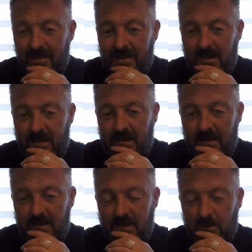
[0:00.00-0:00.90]

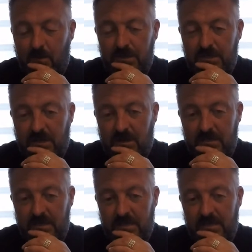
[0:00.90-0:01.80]
Uh, water
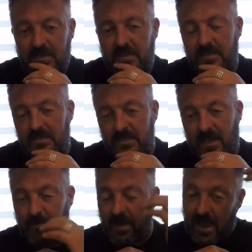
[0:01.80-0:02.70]
started,
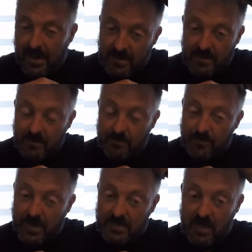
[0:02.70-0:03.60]
set back,
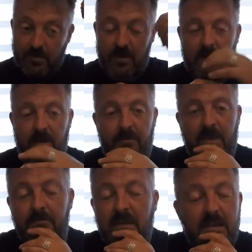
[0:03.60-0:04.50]
picked up, um,
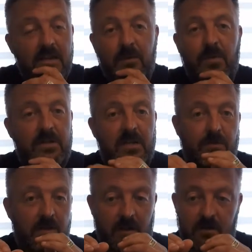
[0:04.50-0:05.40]
immediately picked up a
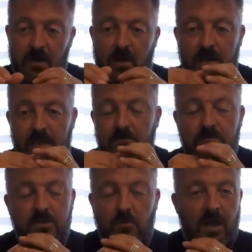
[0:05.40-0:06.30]
little tiny
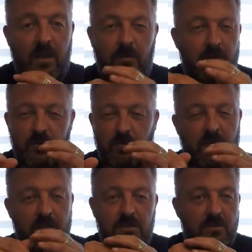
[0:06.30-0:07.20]
swell. I'm only
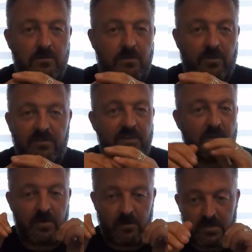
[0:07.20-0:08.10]
talking two to three
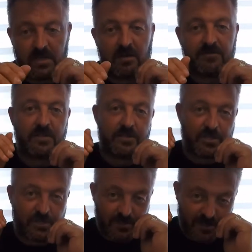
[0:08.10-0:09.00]
feet, but it was enough to
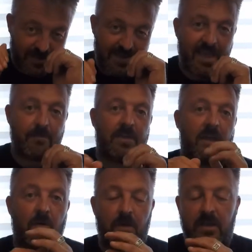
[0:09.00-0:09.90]
just get me
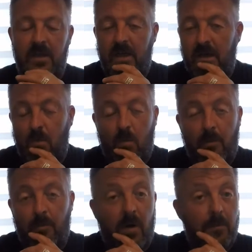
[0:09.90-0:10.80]
going.
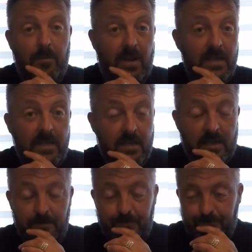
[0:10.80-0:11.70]
One pump, planing
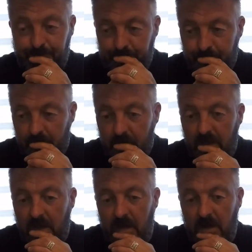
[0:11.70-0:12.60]
again.
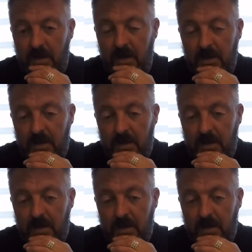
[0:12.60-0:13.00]
Uh,